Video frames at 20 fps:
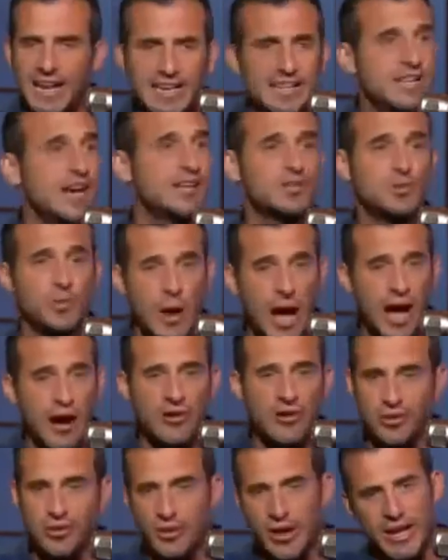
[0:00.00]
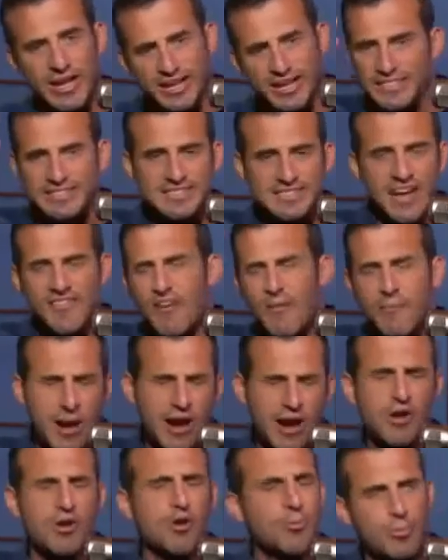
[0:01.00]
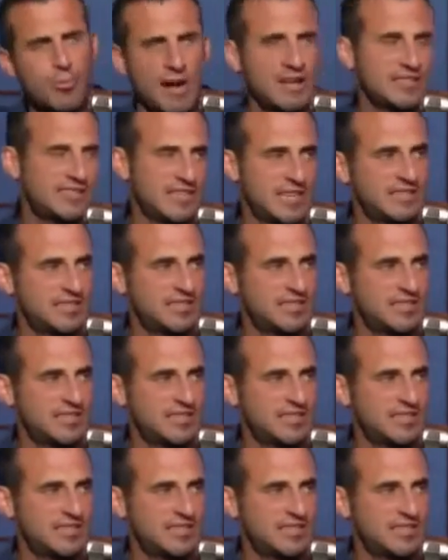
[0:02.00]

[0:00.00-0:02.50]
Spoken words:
And he does wow you. And he does have a microprocessor